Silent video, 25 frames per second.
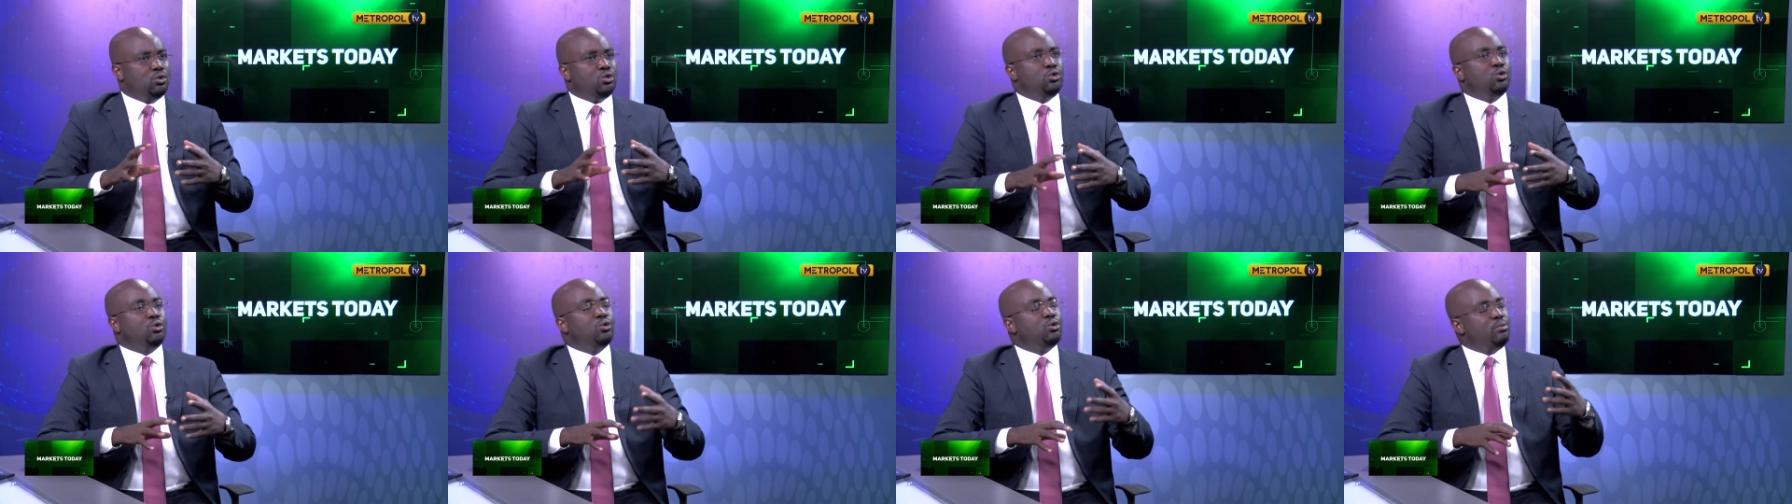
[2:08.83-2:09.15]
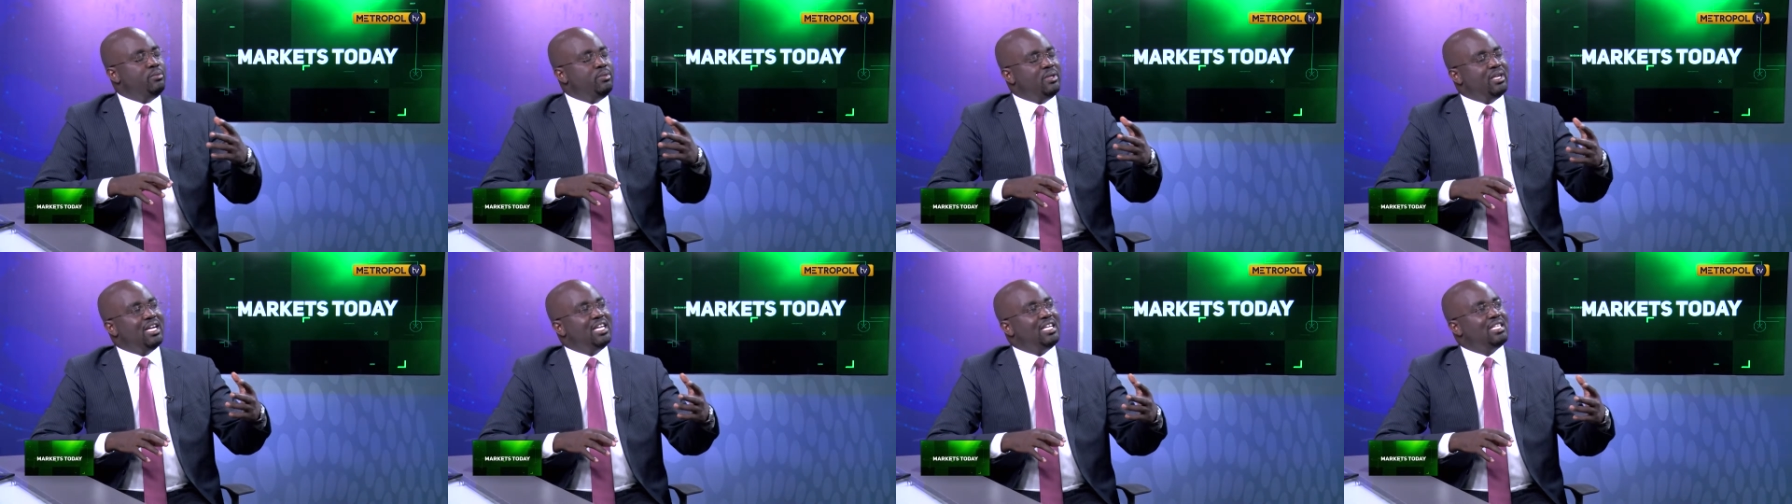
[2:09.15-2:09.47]
you could
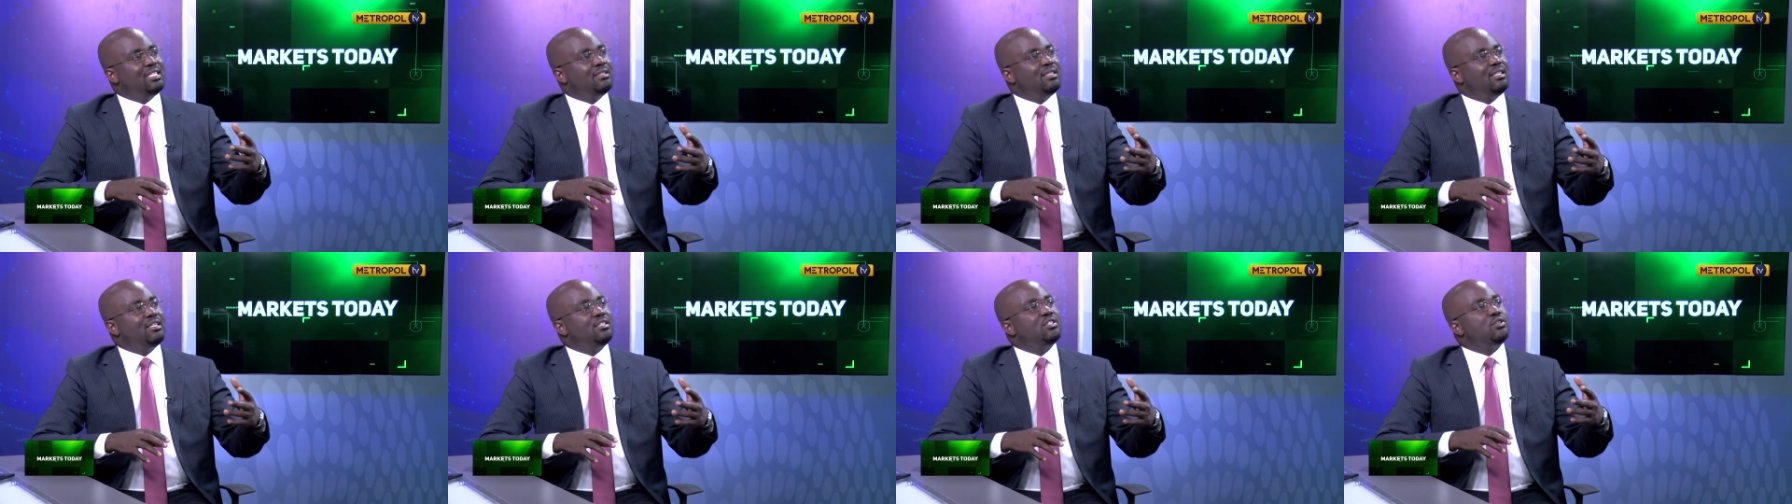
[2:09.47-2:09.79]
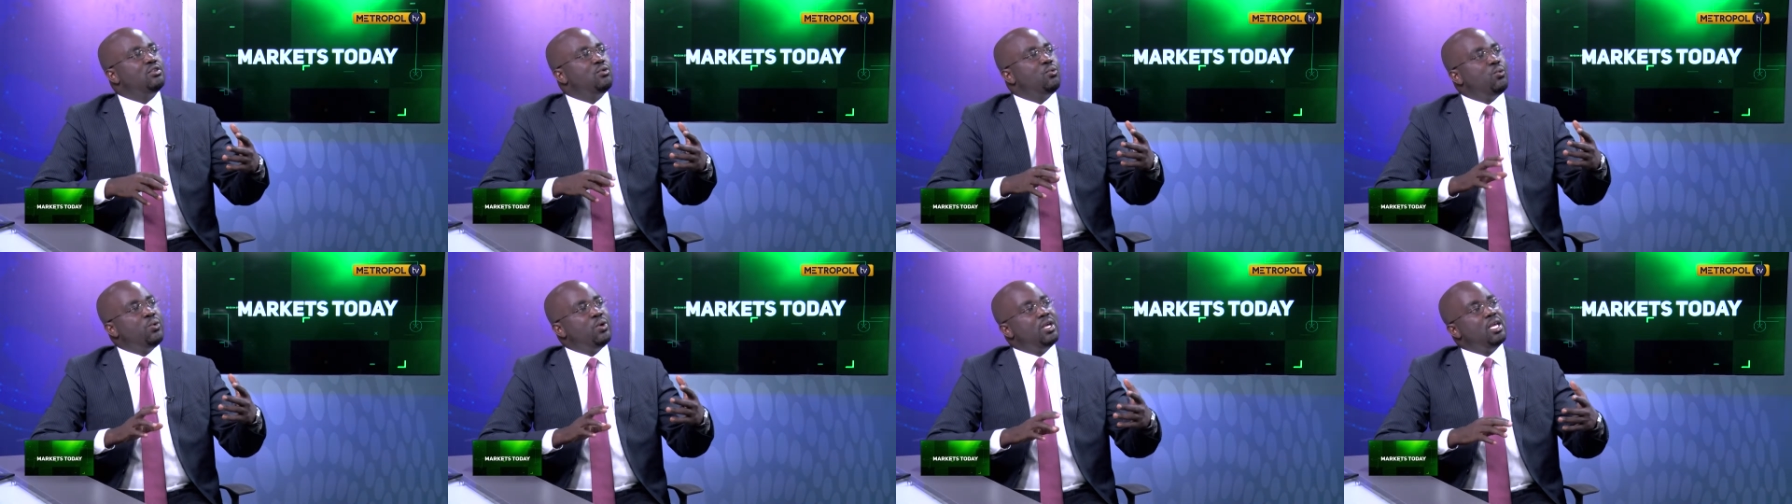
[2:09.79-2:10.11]
be right that
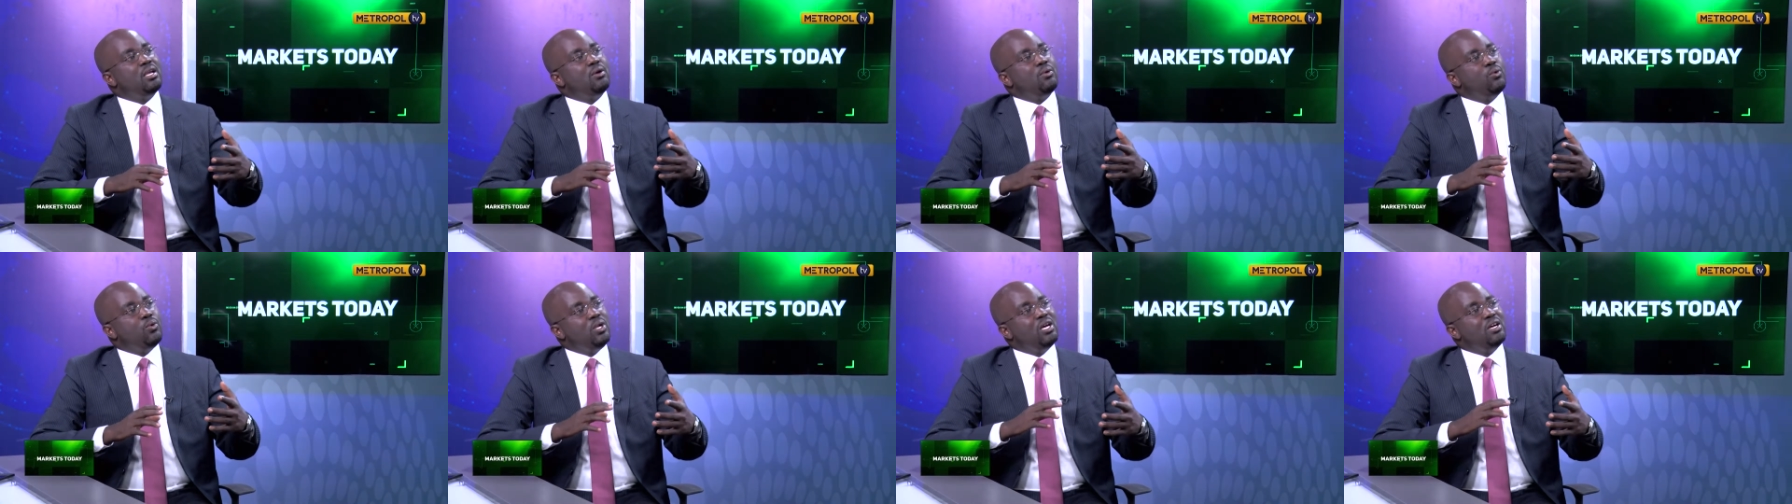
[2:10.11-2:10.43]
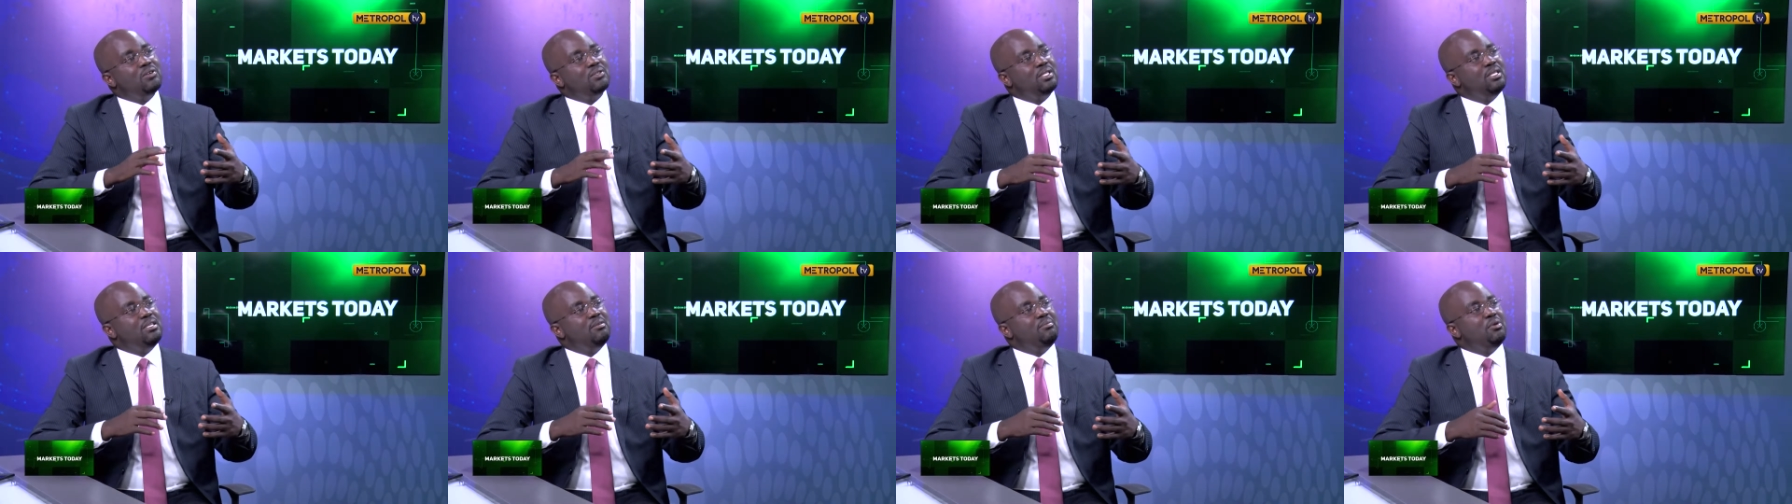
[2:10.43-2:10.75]
we could
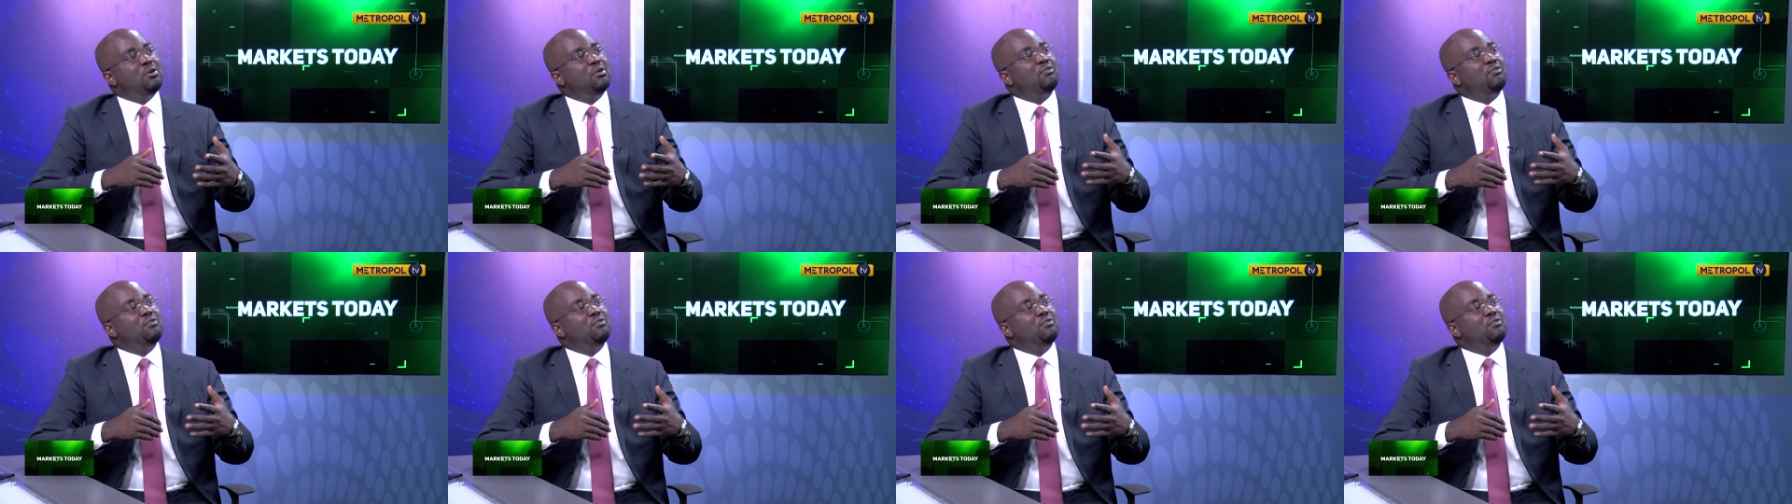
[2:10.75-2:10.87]
actually be